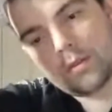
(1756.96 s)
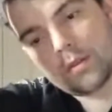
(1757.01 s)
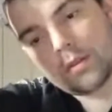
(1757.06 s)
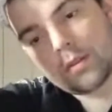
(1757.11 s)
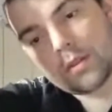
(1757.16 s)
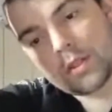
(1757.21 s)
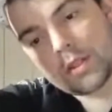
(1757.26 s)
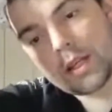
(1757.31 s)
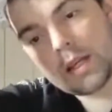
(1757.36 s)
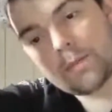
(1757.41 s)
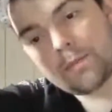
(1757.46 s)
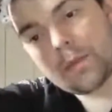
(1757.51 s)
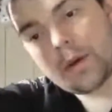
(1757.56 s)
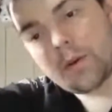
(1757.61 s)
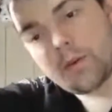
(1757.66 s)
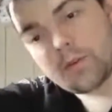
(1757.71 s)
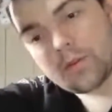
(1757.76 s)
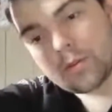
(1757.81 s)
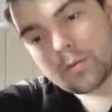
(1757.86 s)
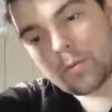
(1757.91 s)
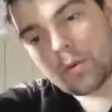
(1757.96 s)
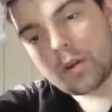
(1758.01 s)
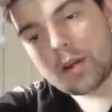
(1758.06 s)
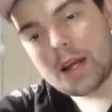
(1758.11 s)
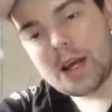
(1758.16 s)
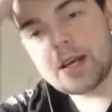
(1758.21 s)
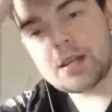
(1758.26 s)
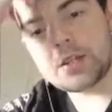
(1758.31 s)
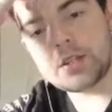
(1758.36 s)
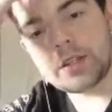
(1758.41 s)
Seatbelts weren't
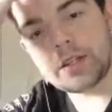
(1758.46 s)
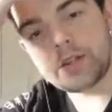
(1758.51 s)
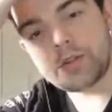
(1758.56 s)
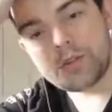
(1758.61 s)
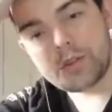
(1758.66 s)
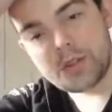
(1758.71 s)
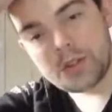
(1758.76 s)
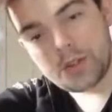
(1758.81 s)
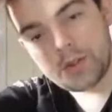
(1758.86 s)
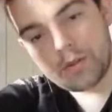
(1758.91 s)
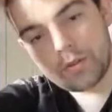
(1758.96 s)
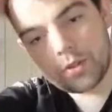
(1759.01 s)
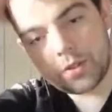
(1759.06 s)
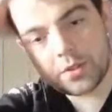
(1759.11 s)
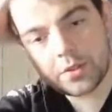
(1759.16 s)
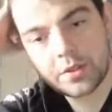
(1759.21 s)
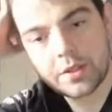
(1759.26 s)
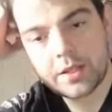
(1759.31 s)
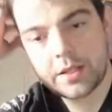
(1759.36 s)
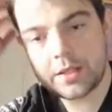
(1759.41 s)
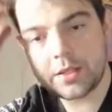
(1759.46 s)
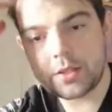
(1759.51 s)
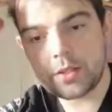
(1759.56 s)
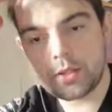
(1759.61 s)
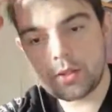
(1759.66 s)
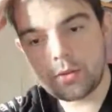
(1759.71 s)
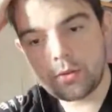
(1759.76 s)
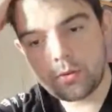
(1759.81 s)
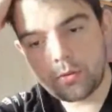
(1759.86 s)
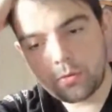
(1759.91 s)
actually introduced
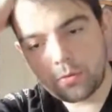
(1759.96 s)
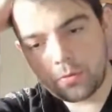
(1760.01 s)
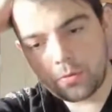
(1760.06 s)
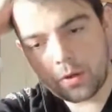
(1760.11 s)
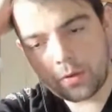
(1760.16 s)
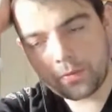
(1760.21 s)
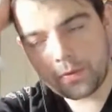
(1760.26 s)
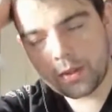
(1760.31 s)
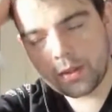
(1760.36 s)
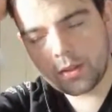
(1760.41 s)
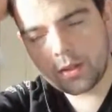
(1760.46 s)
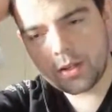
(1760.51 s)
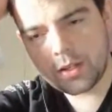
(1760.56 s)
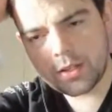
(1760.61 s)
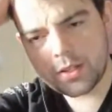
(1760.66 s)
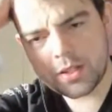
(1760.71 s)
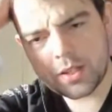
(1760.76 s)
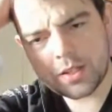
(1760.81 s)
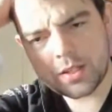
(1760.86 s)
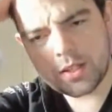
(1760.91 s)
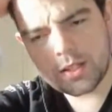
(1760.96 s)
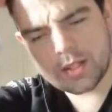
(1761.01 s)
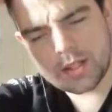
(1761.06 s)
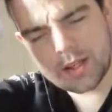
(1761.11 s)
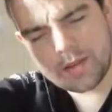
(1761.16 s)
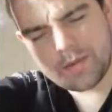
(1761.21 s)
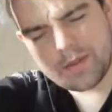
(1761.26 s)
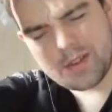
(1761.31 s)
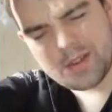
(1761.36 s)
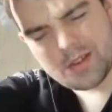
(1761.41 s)
until I think
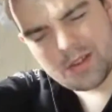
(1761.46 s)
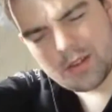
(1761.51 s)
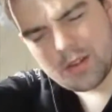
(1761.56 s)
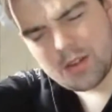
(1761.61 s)
1967,